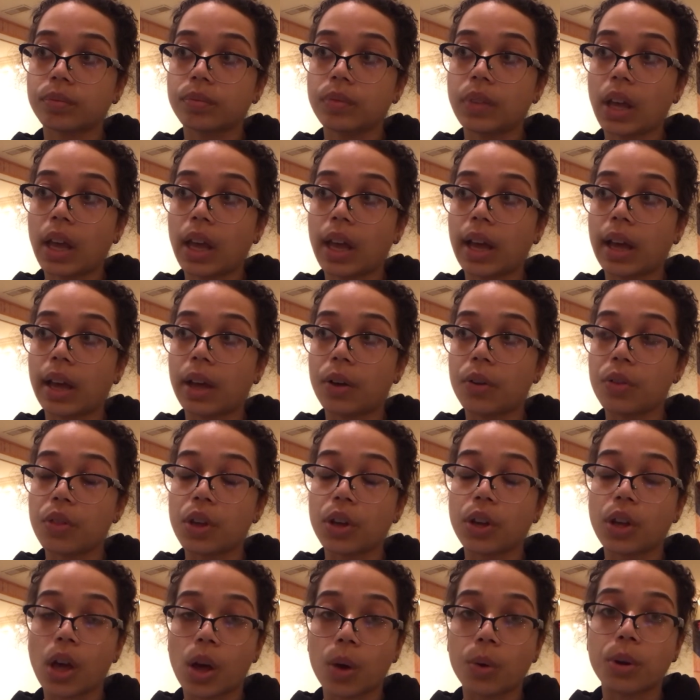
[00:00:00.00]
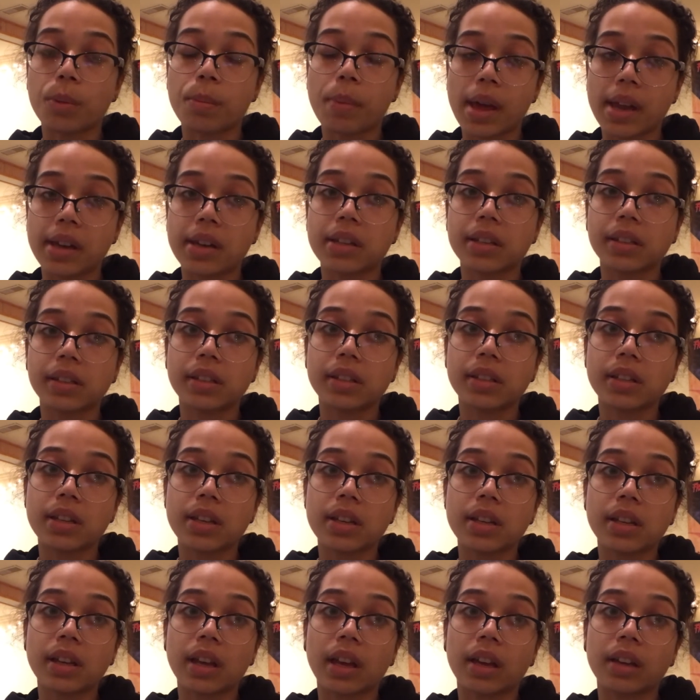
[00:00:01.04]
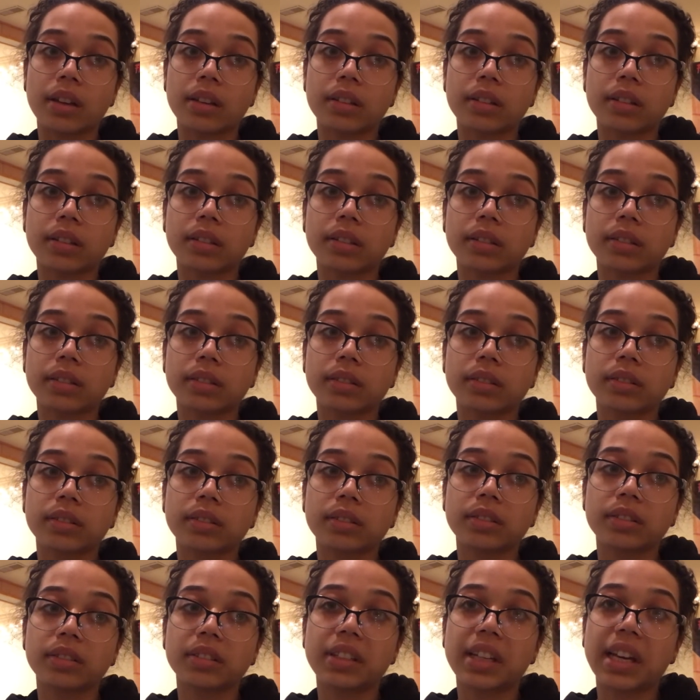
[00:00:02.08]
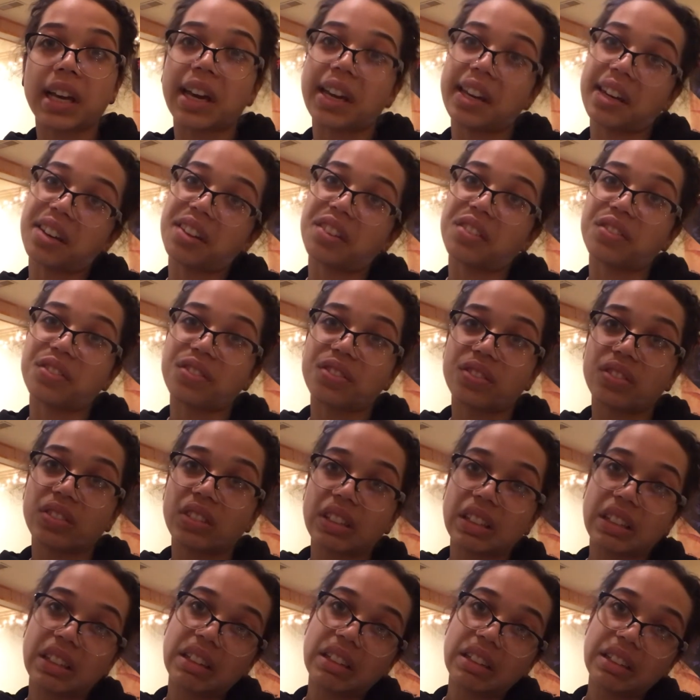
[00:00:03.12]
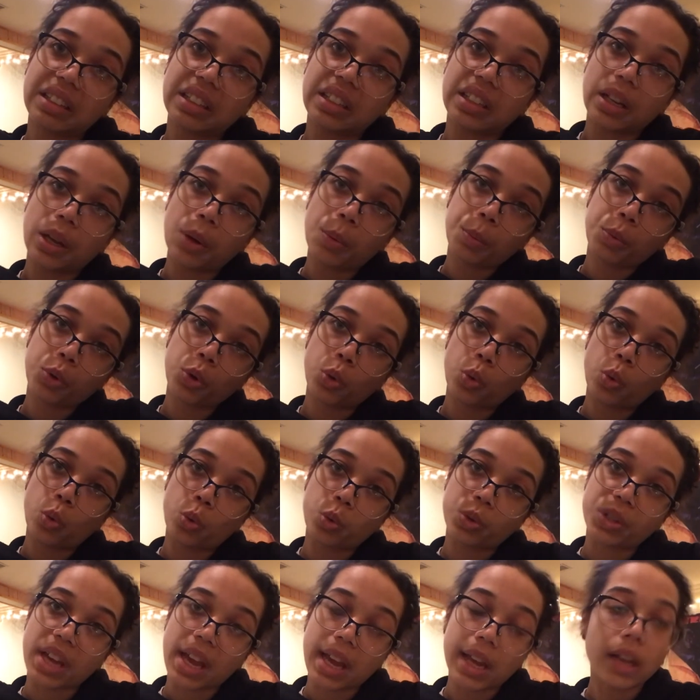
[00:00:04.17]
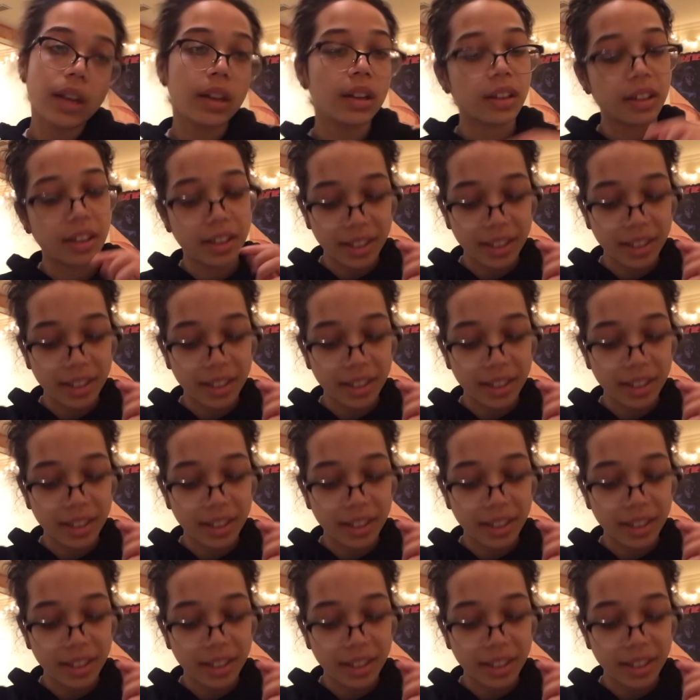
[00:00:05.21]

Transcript: how the codependency can kind of tank.